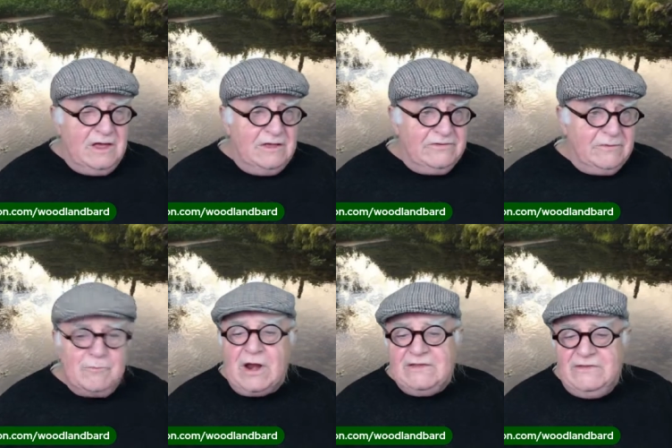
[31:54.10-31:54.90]
uh,
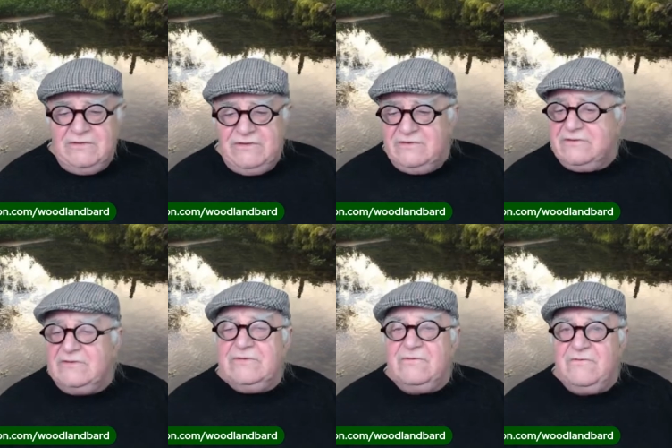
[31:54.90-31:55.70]
some practices
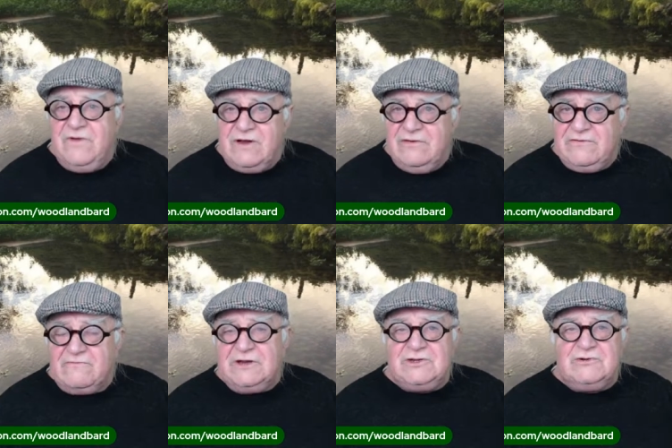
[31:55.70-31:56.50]
and some various
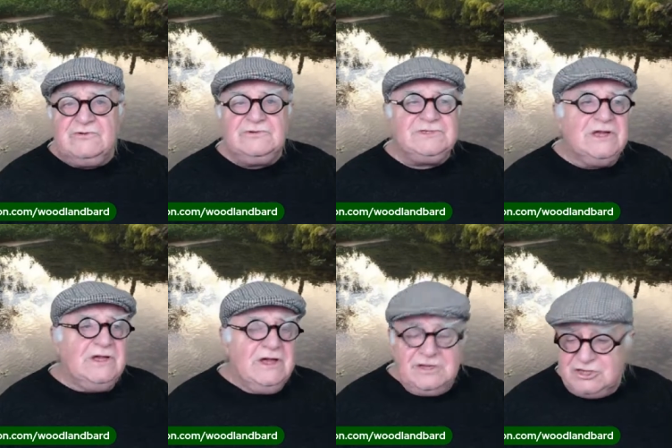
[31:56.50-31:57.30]
rituals
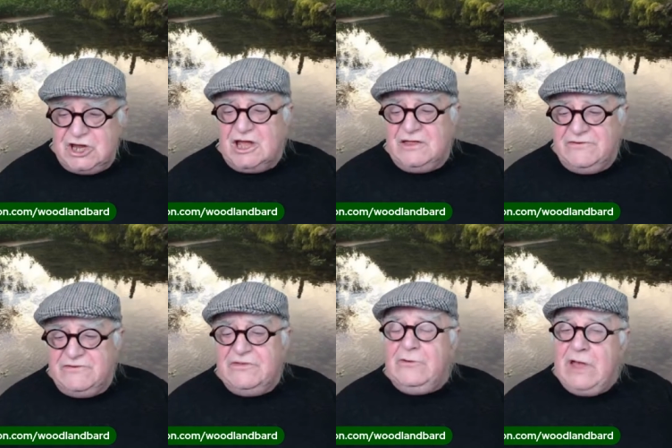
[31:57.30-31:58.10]
and
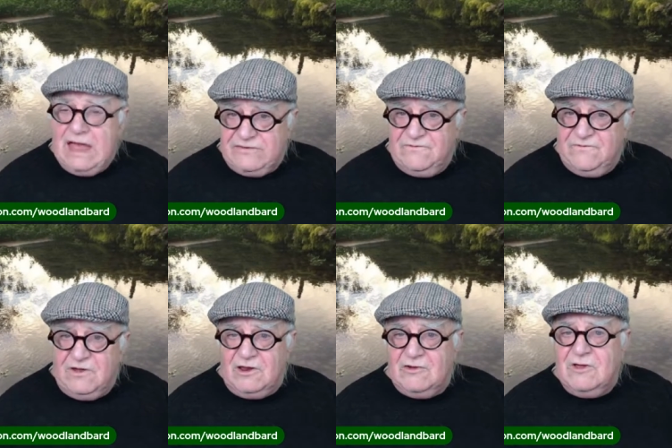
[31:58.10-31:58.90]
chants that you had to
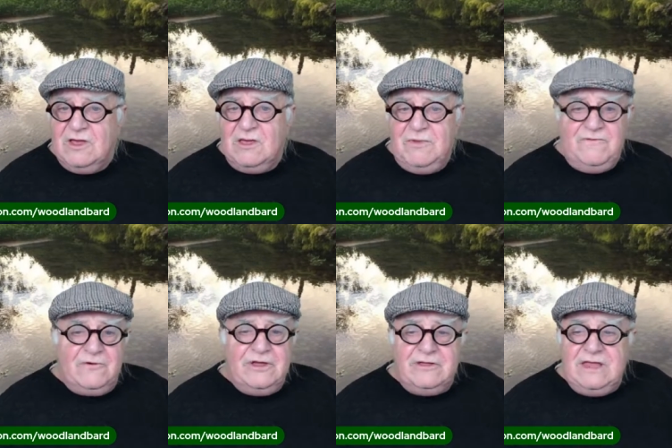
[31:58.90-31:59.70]
follow
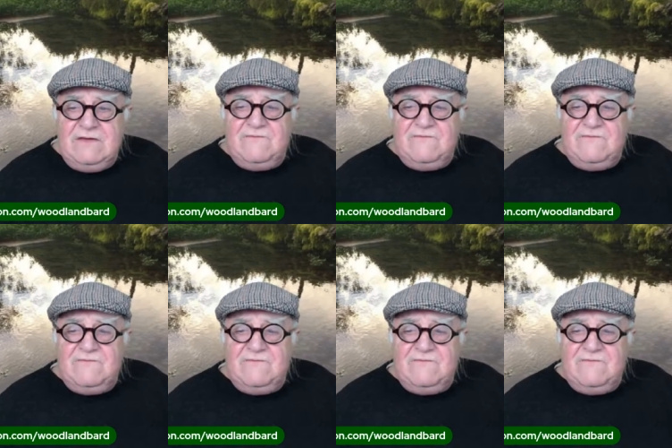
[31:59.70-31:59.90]
before you could